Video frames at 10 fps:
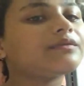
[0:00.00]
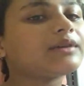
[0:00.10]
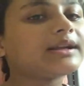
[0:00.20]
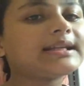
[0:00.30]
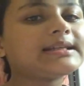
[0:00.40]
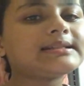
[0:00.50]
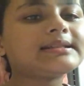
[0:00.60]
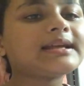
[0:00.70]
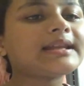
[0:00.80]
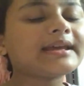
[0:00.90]
What is
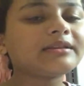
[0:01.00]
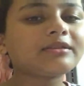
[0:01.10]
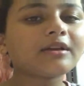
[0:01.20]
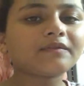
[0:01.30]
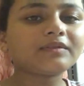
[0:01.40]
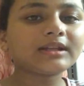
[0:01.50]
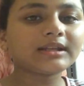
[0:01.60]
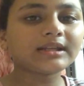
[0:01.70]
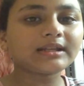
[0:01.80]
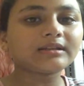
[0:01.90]
the length of
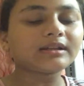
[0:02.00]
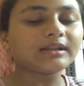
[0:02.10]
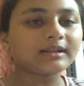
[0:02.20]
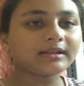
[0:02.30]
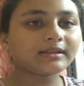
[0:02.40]
the needle?